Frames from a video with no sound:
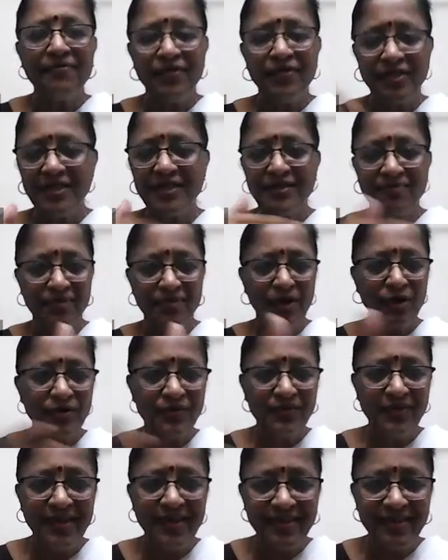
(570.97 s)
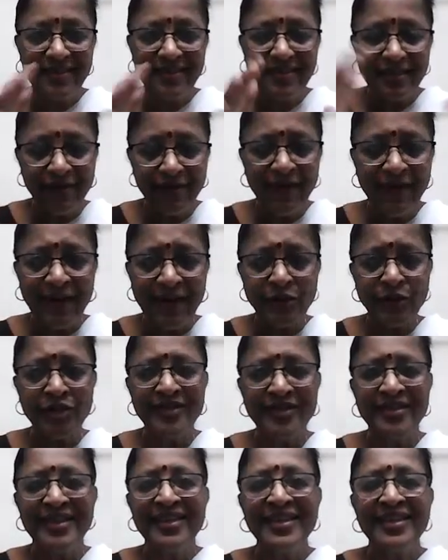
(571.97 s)
which is because we are in this
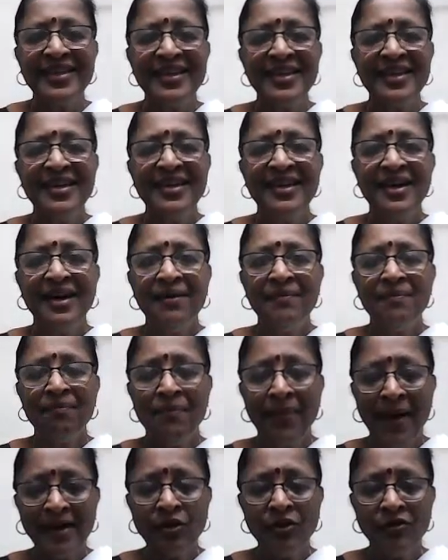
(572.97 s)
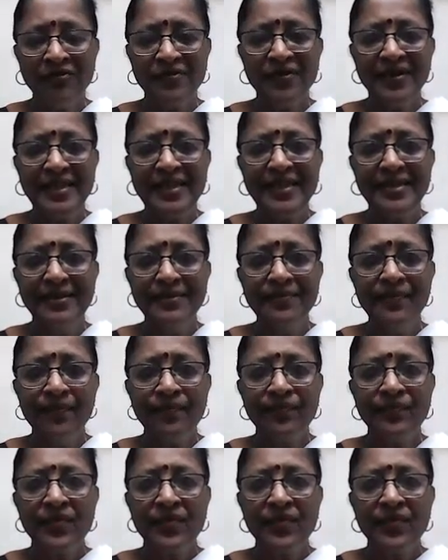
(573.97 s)
reflection part of it here.